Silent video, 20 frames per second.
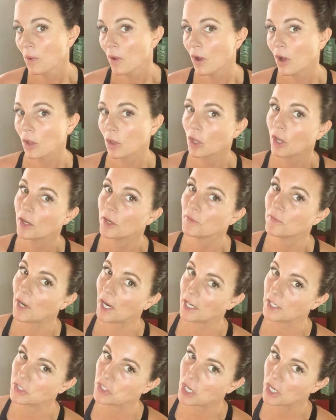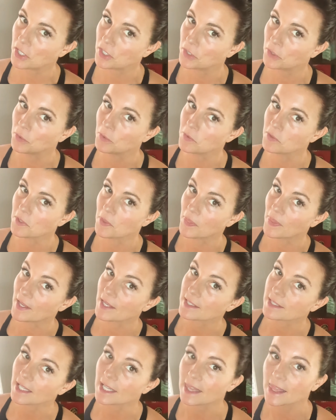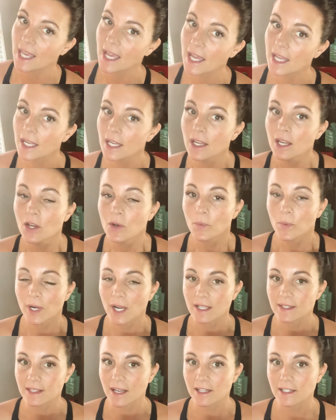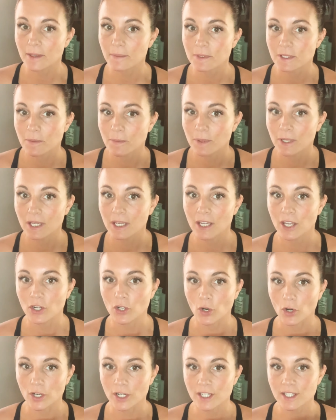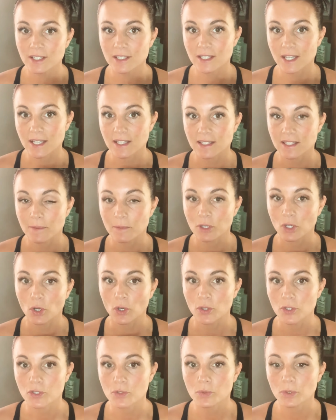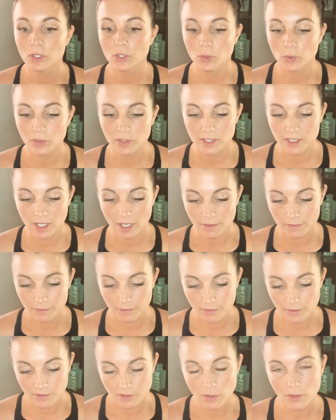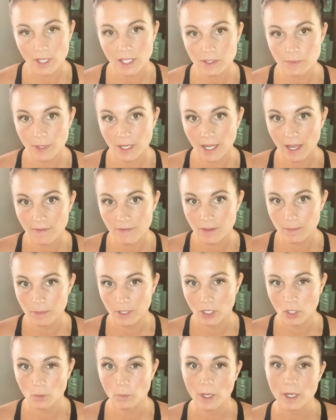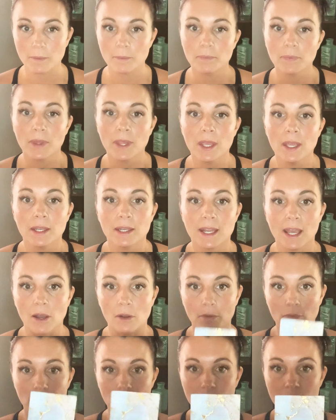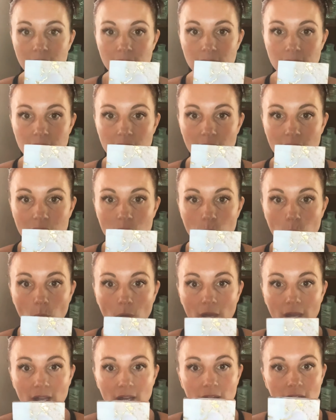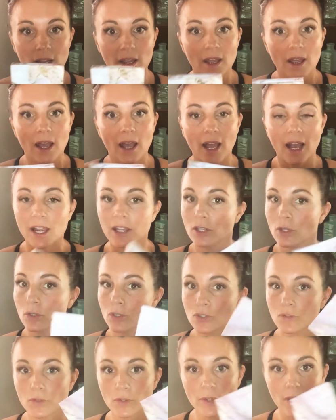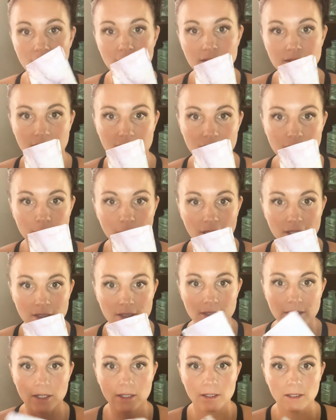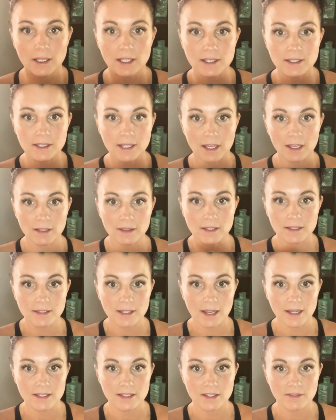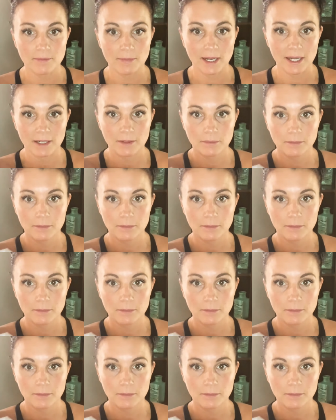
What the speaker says: a lot of eyeshadows and things like that. When I signed up to be an artist, they sent me all this really cool stuff. So that's why I have the bigger one. Now, this is what I used for 6 months. It's the size of my